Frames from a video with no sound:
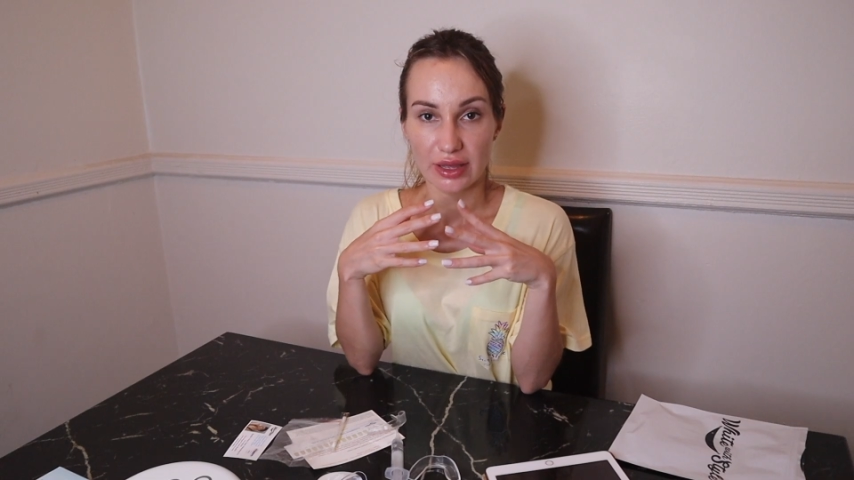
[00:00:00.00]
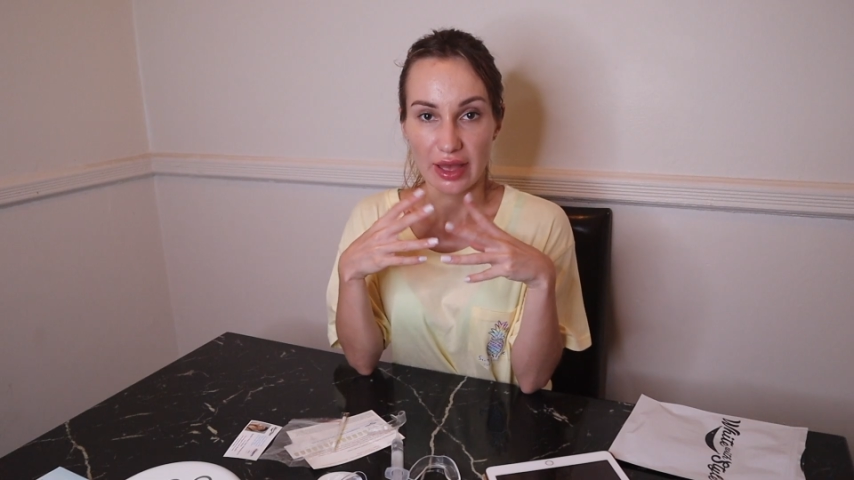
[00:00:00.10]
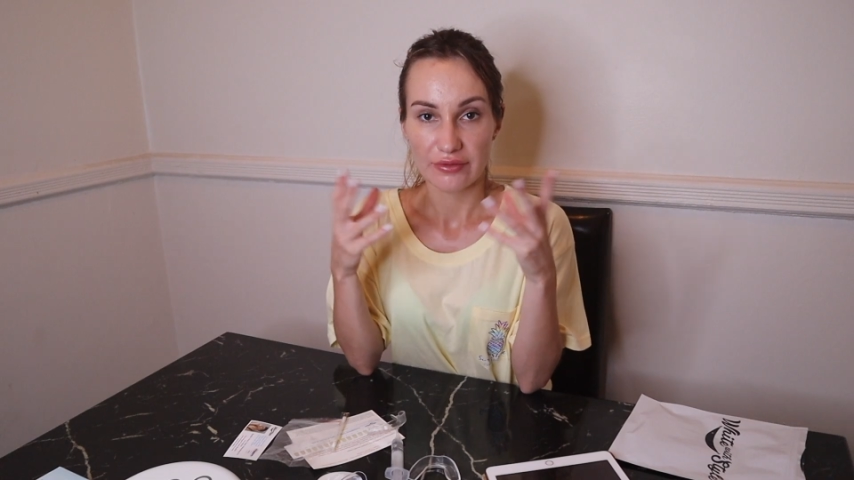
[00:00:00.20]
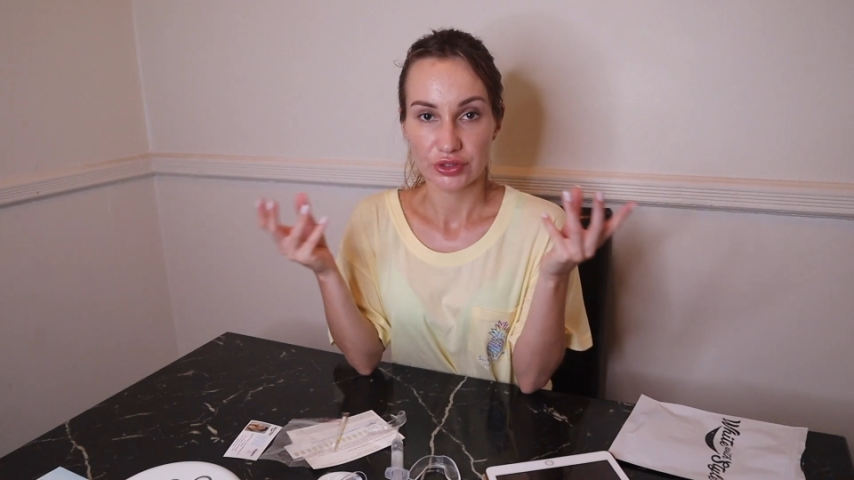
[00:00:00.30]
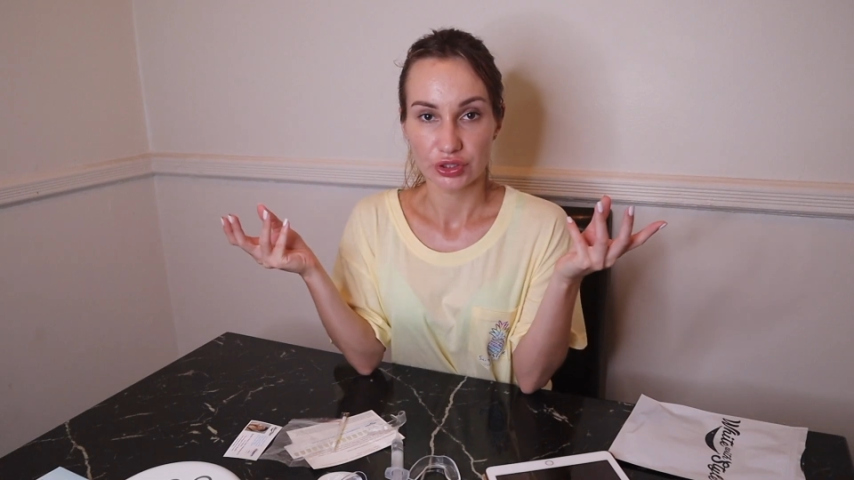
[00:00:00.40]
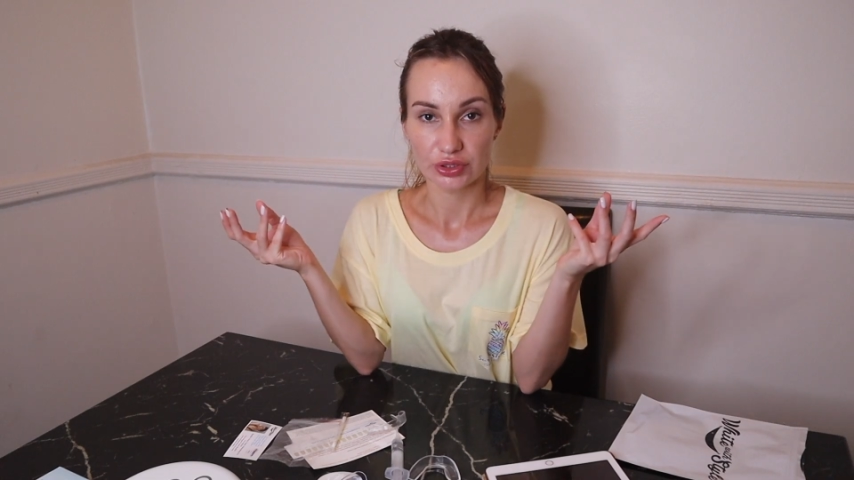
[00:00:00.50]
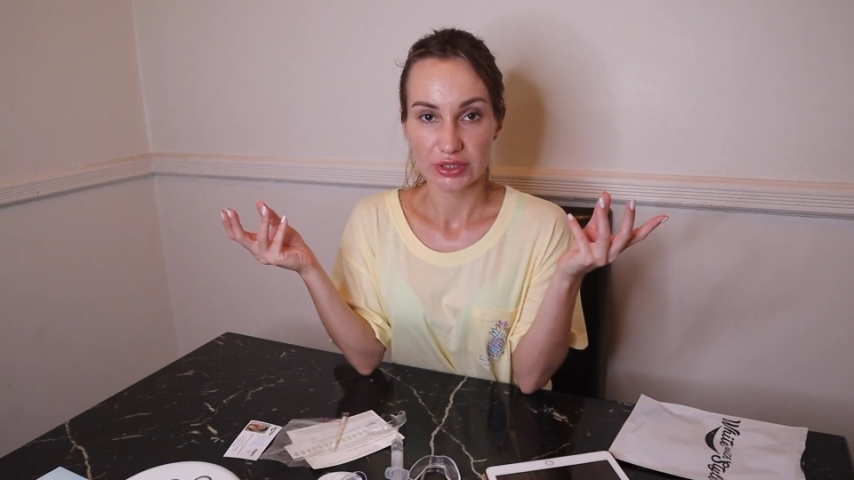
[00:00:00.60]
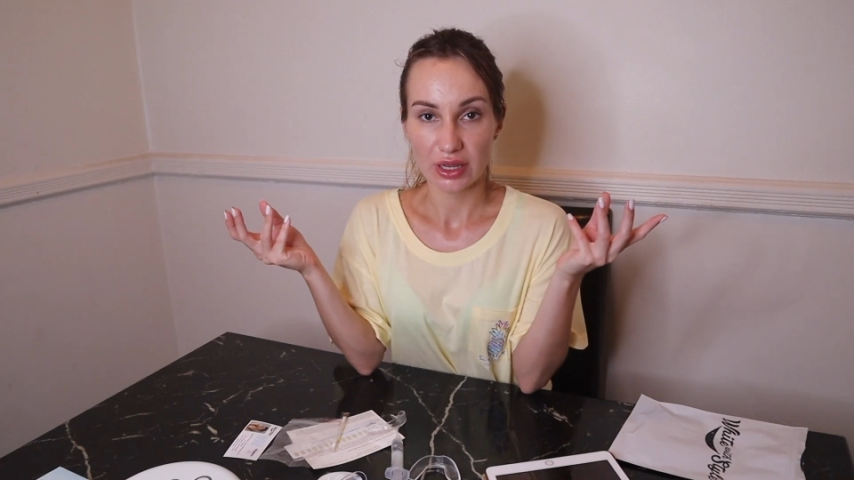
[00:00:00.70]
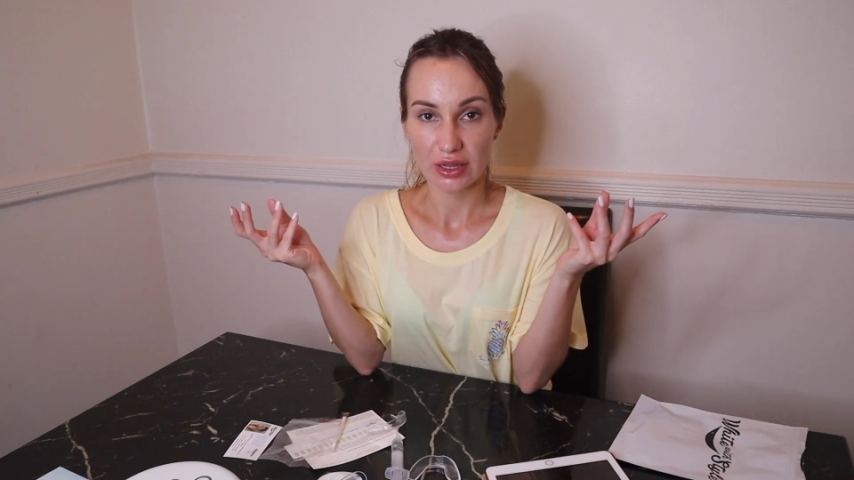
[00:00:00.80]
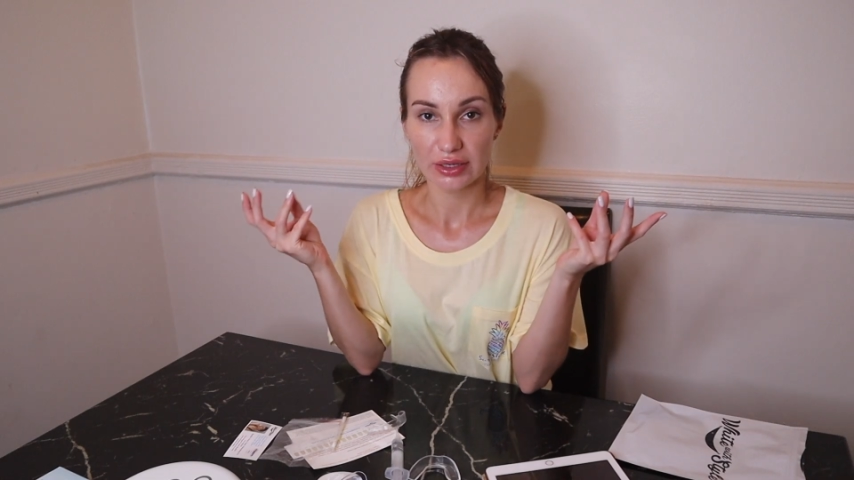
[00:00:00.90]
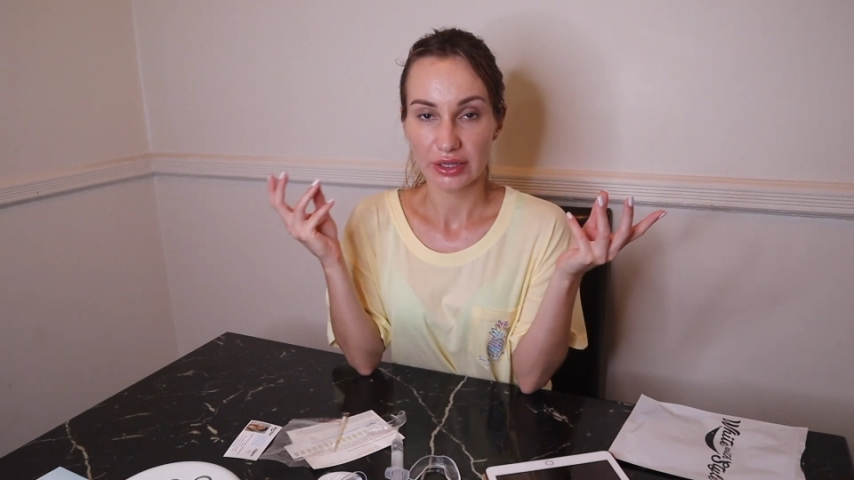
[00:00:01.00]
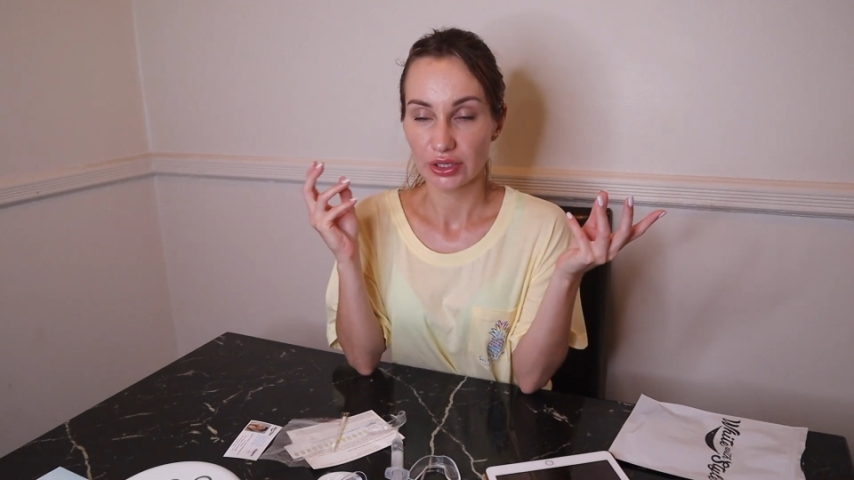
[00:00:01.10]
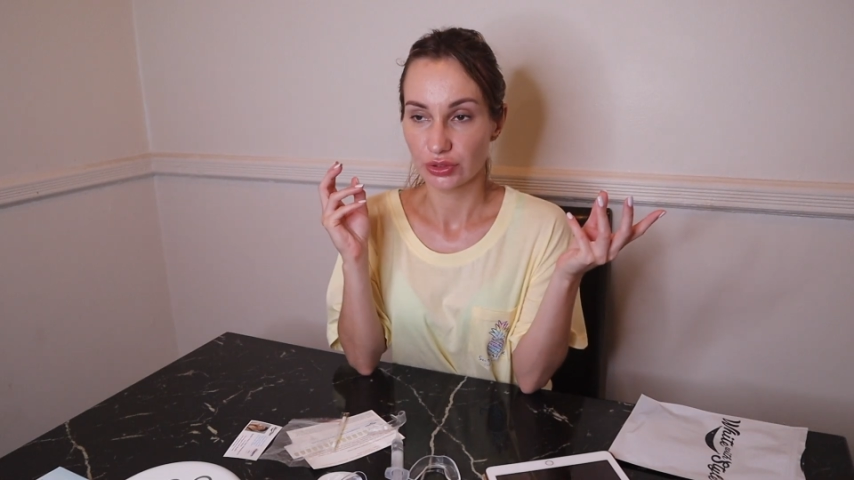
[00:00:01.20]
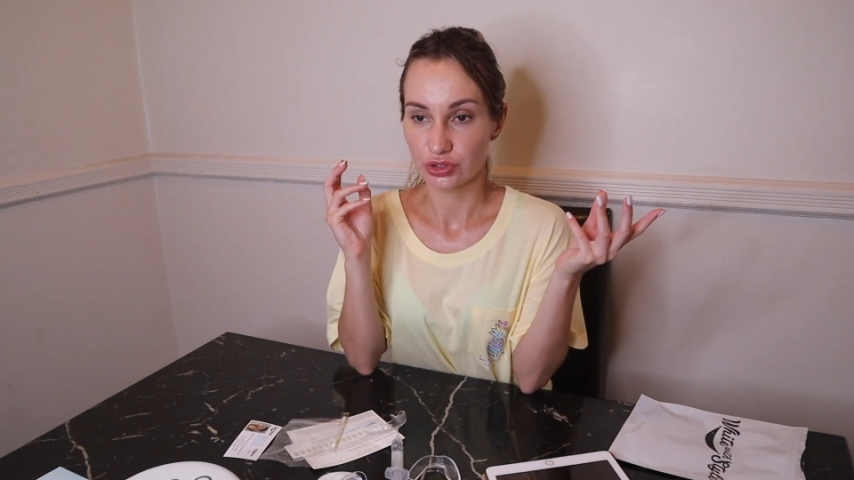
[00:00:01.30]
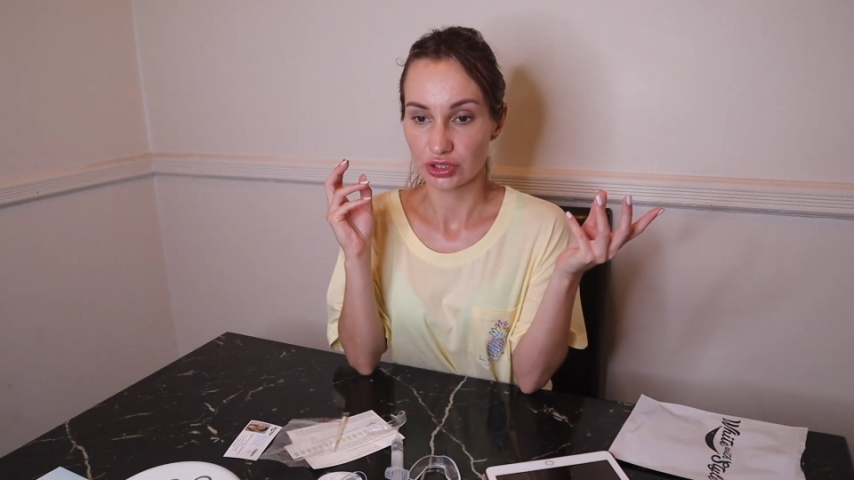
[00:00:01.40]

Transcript: after you're done you